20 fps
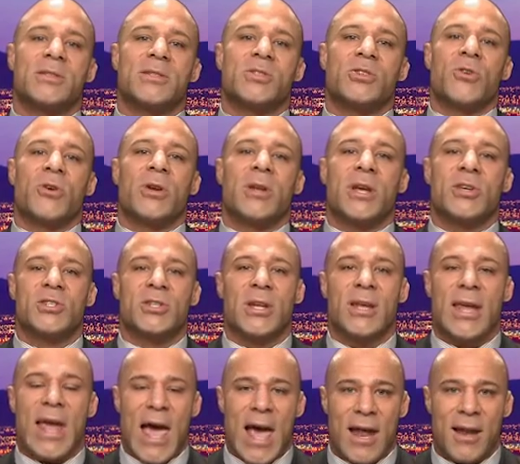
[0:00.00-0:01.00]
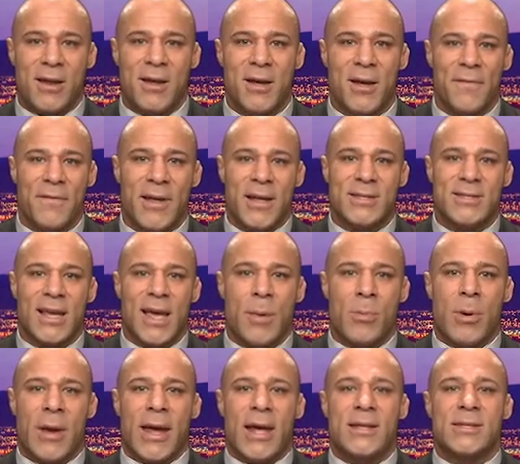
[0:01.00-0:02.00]
This is your edition again, the
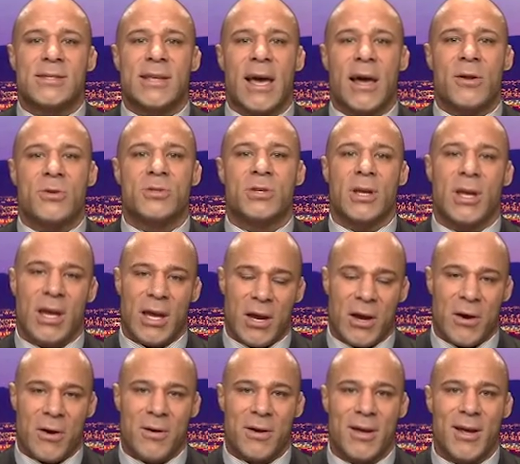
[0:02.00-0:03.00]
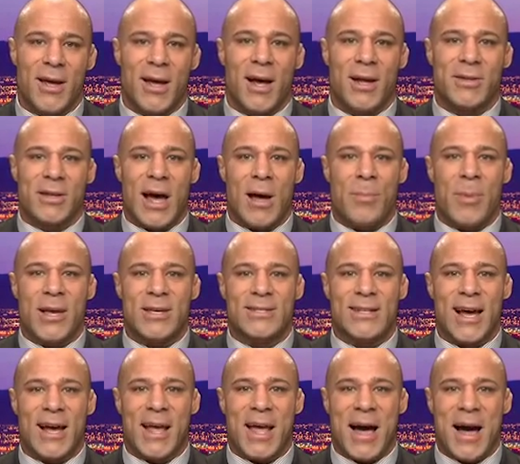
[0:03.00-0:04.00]
MMA Insiders, here on
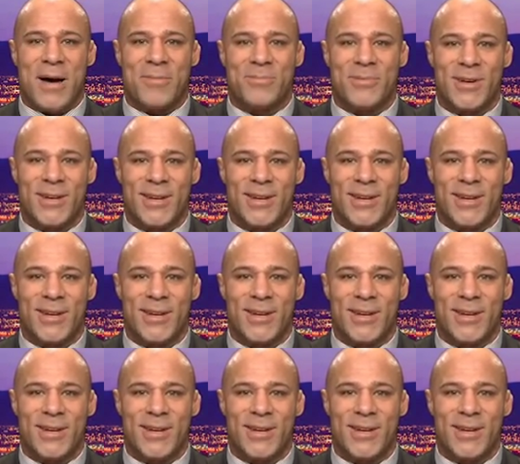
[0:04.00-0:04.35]
DonBest.com.